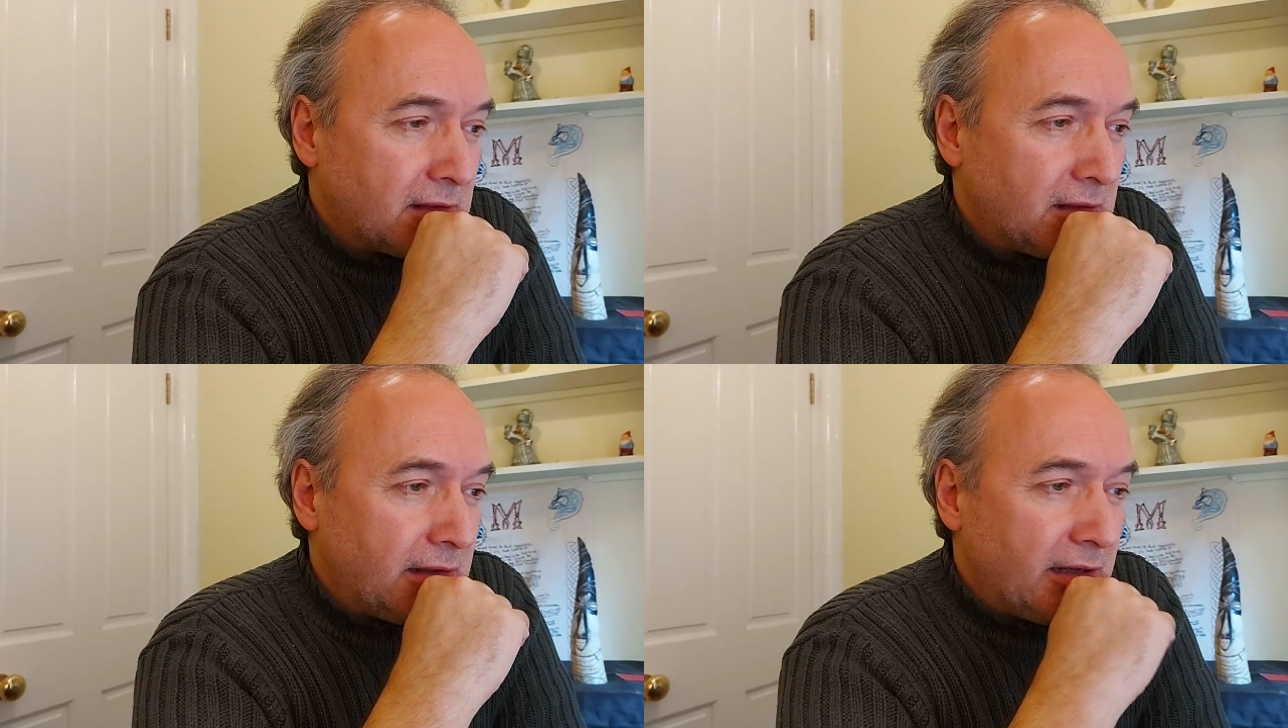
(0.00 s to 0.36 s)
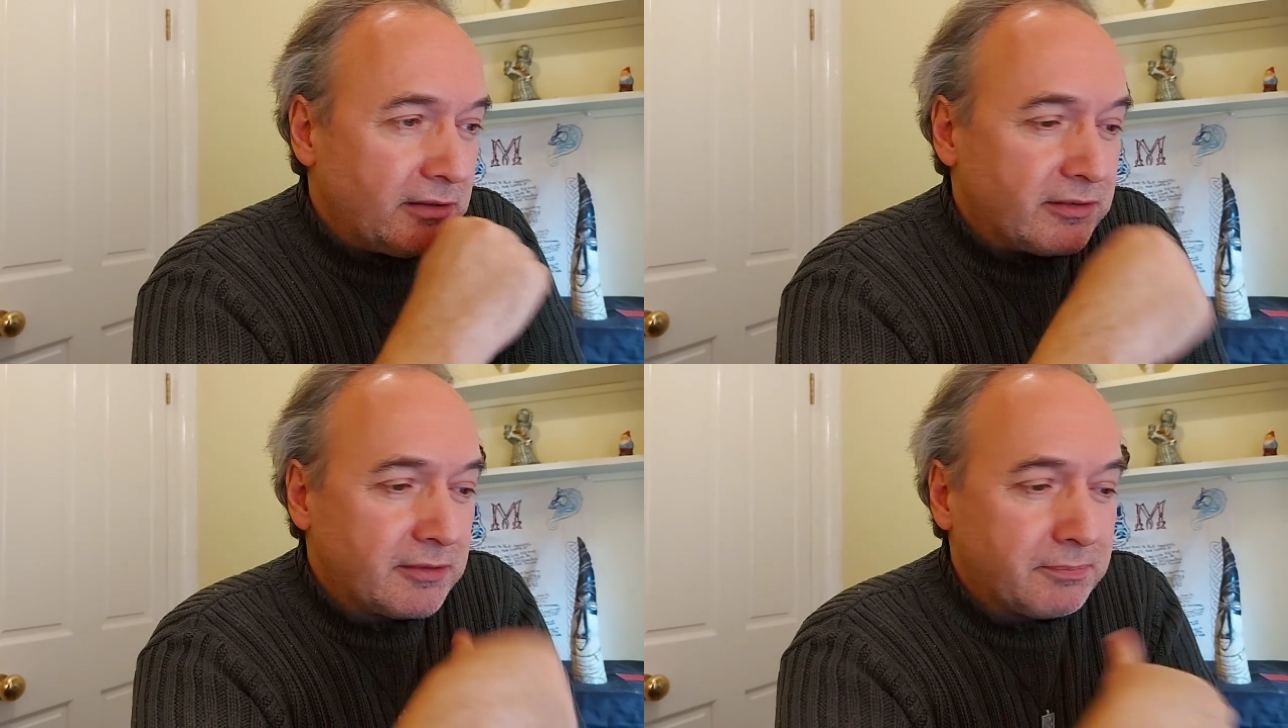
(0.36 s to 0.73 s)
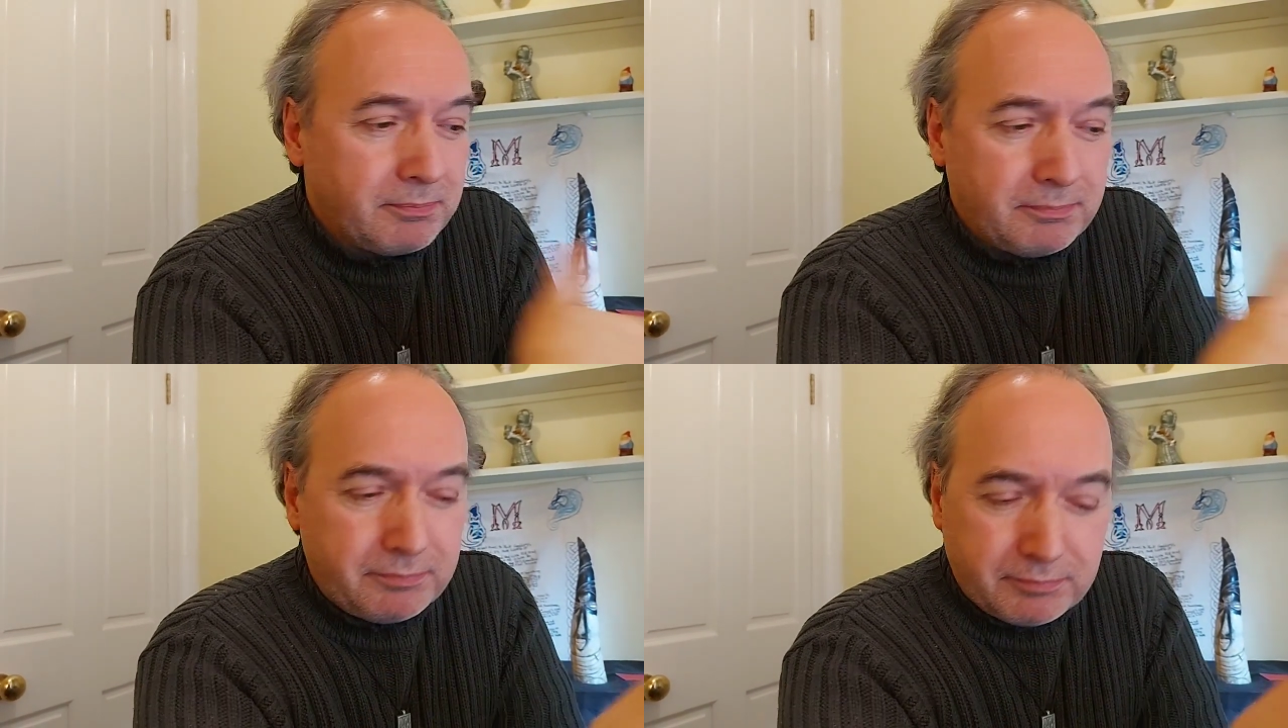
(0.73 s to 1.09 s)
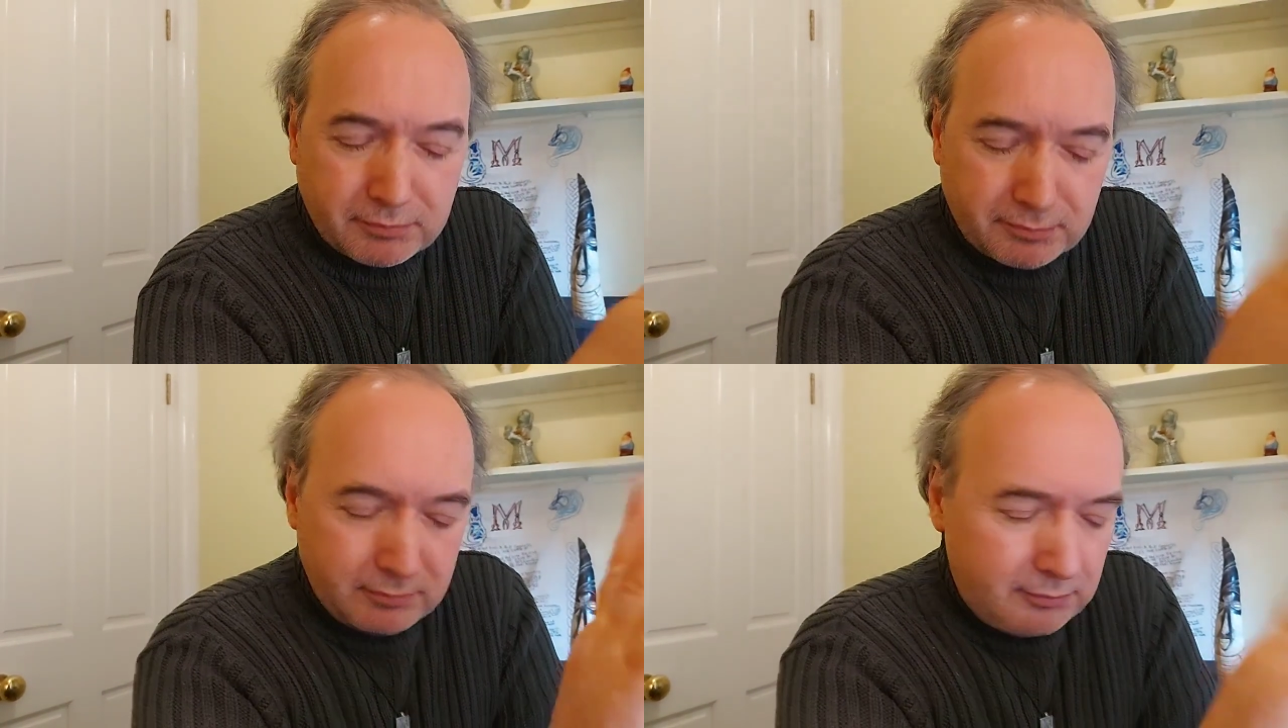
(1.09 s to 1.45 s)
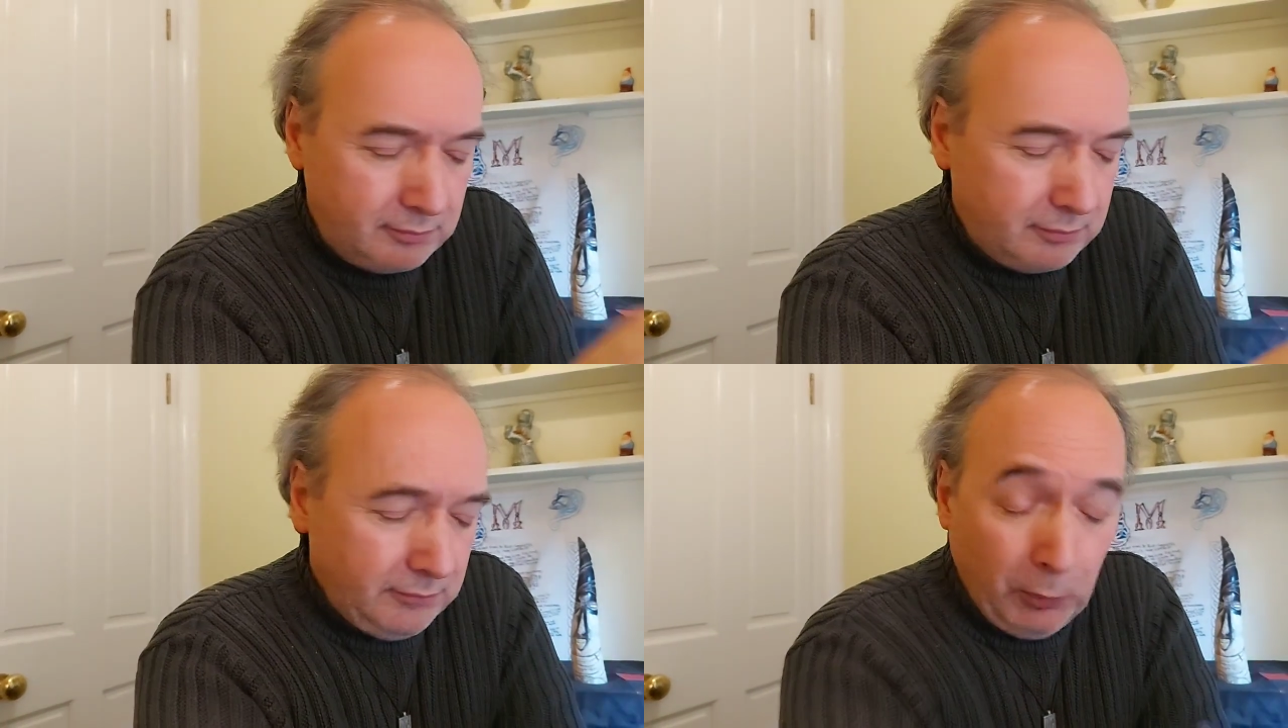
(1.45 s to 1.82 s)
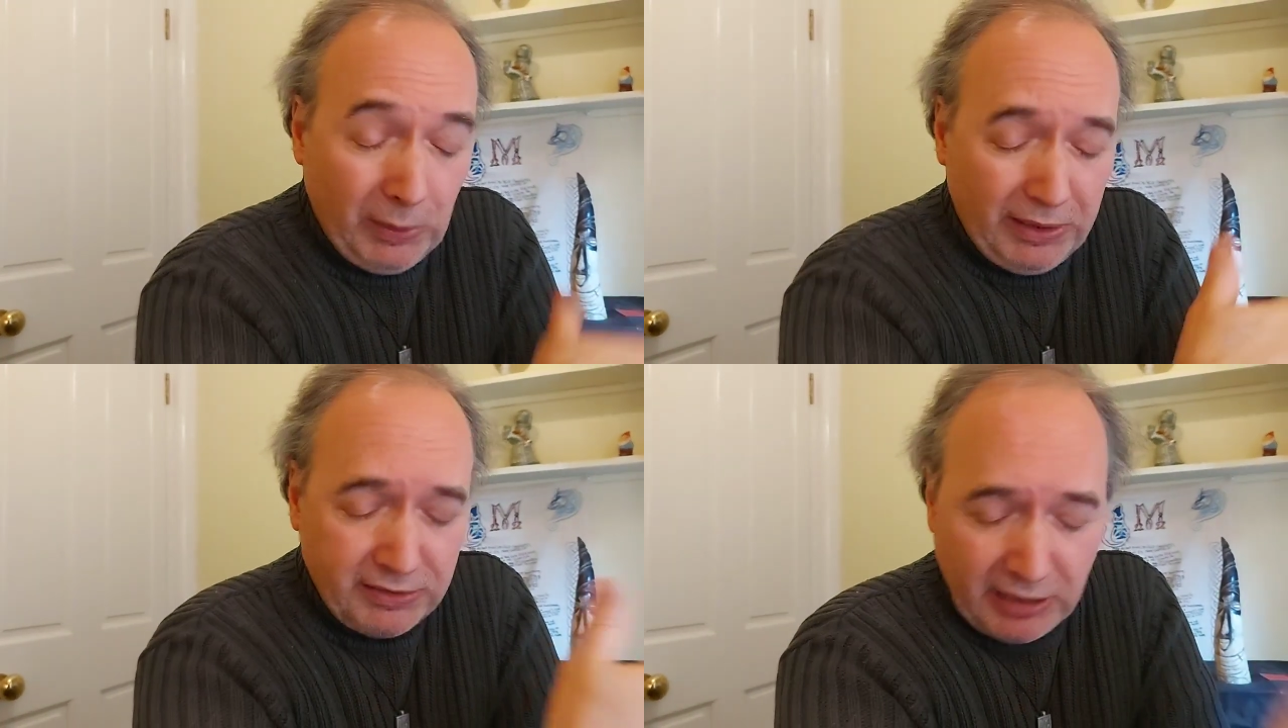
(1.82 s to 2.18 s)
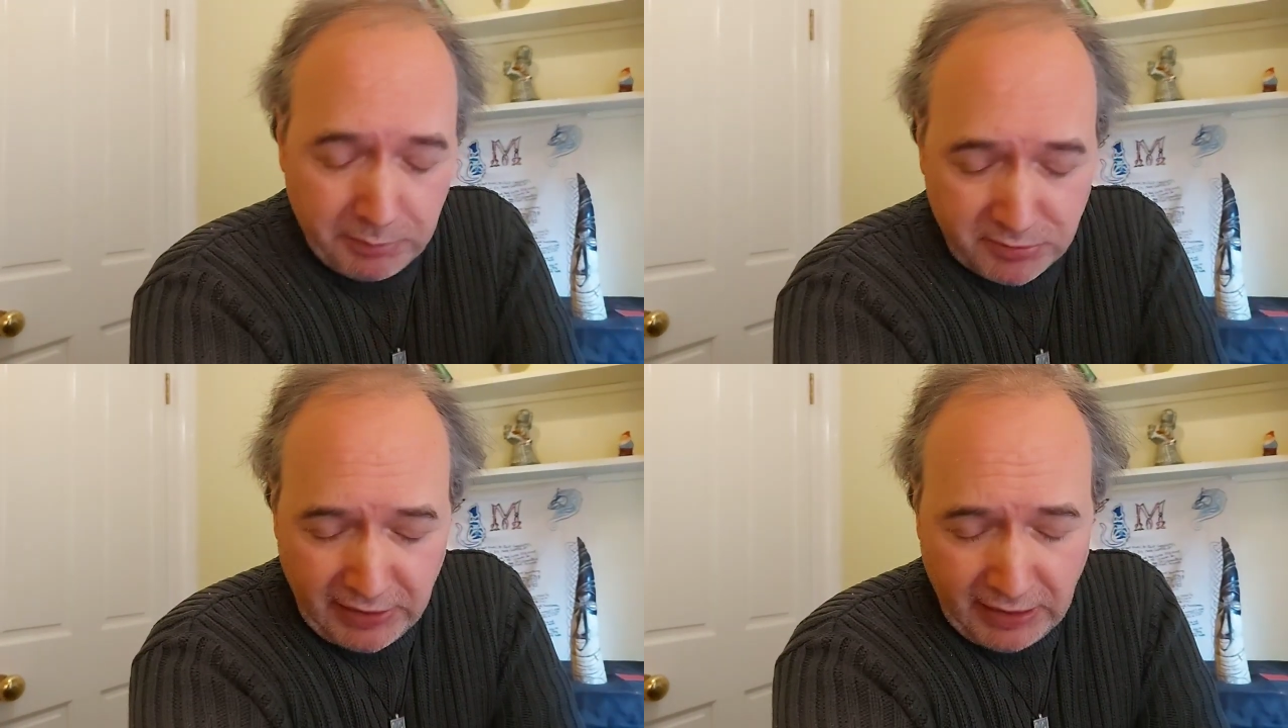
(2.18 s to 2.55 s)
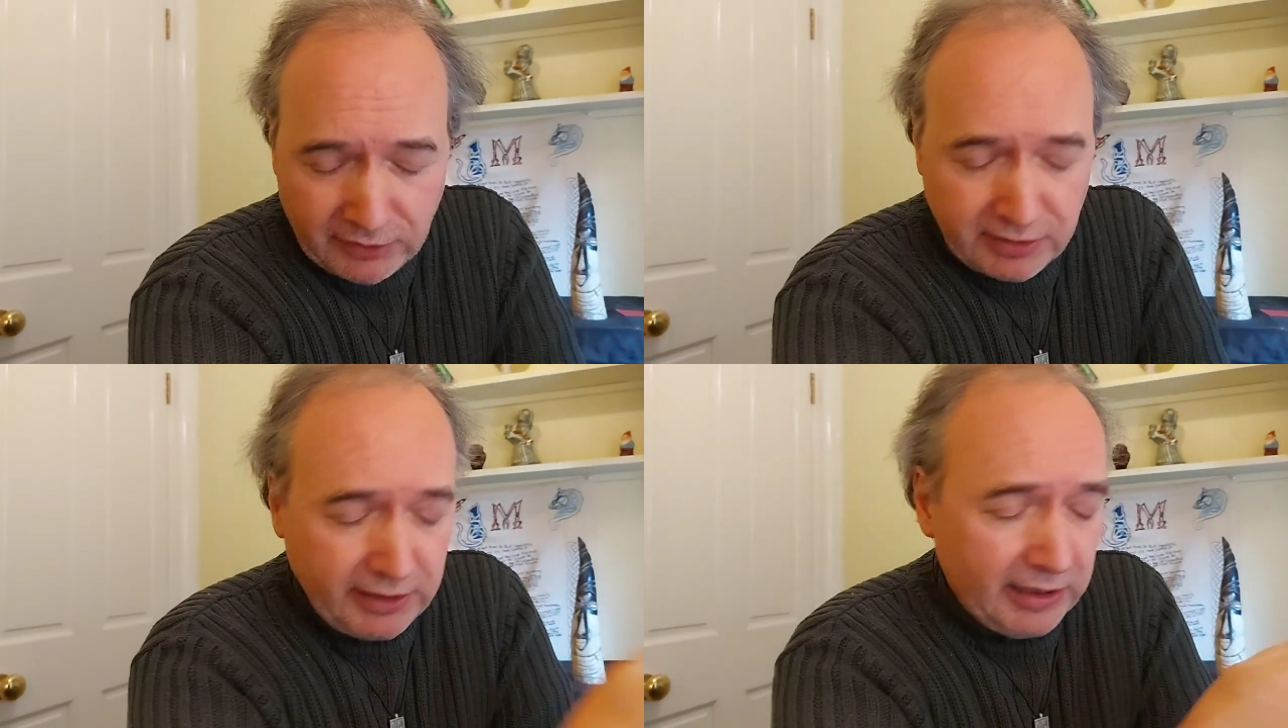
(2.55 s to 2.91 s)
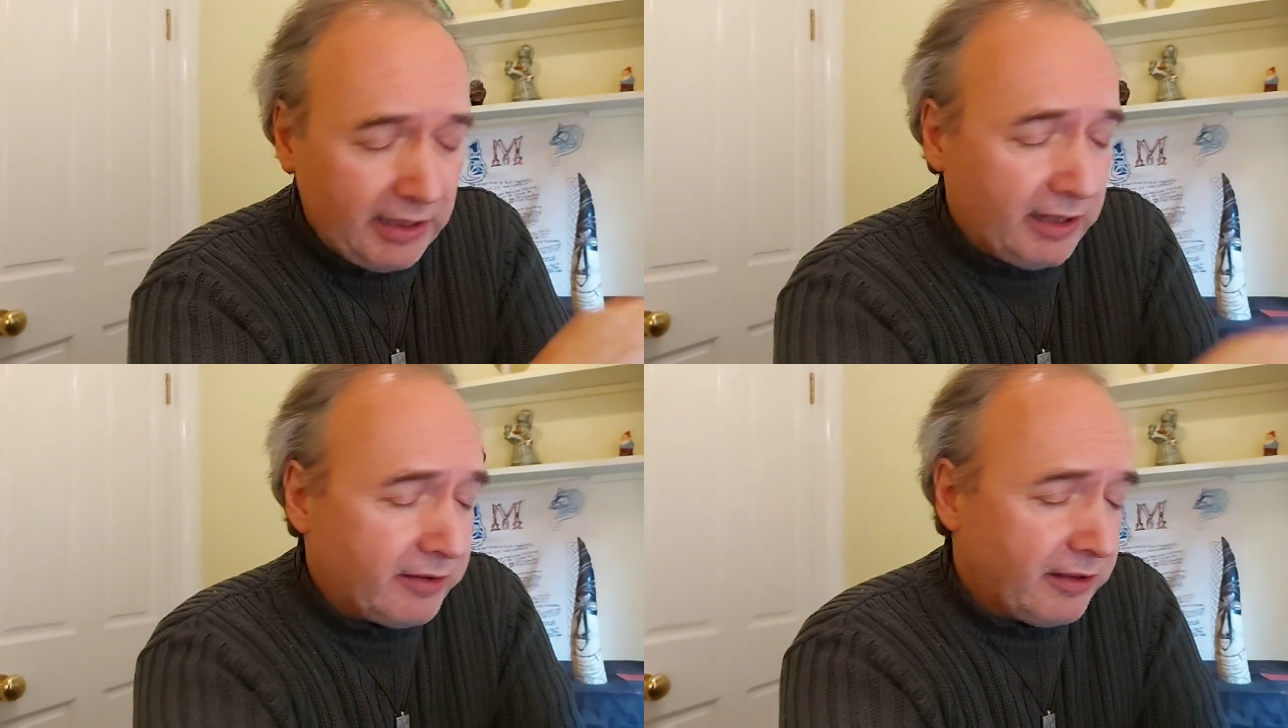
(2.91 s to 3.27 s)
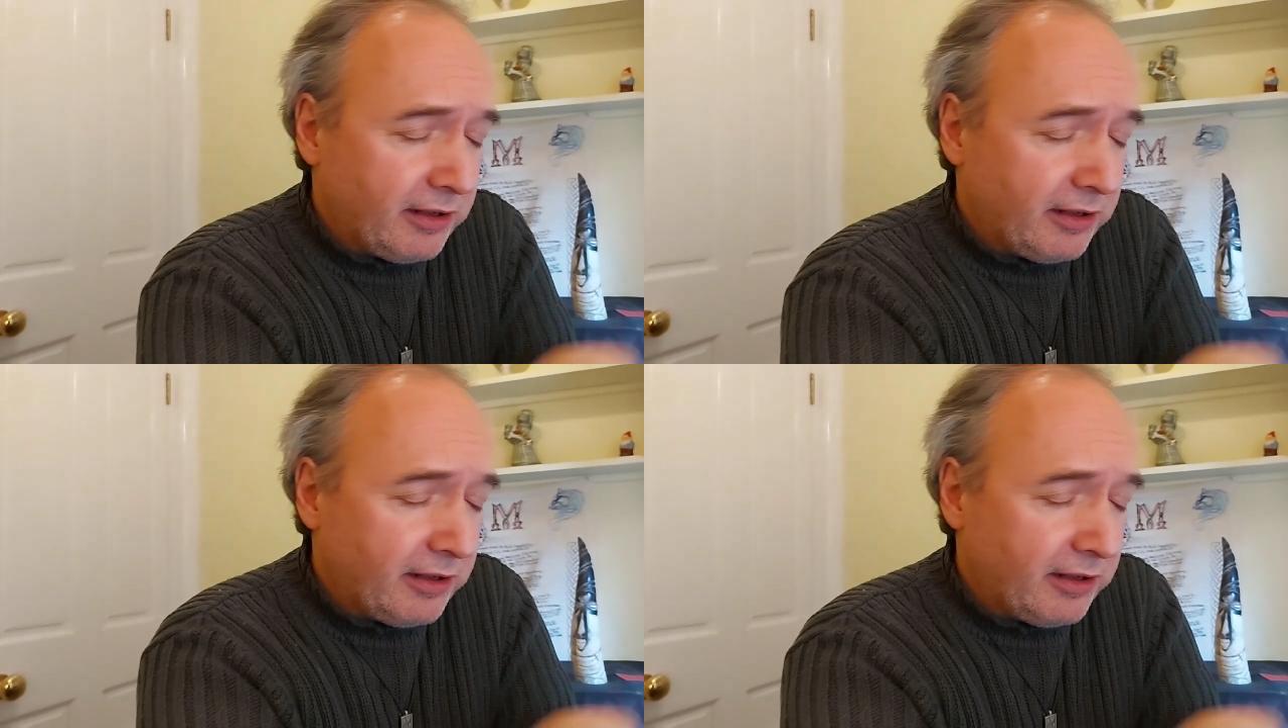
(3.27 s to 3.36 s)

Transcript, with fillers: his, well, he steps down to the earth.